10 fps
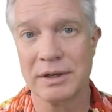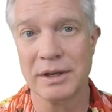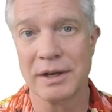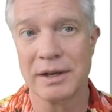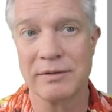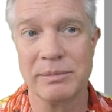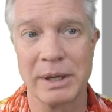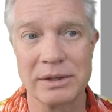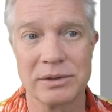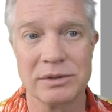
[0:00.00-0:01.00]
Again, I have a
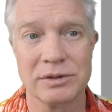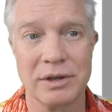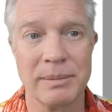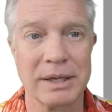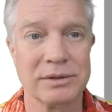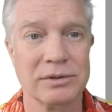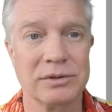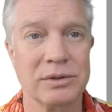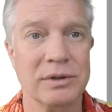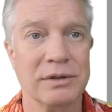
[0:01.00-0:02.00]
bachelor's and a master's
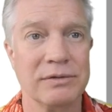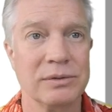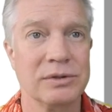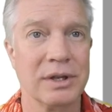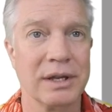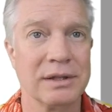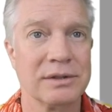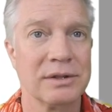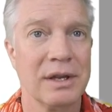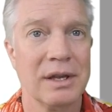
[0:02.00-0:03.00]
degree in food science.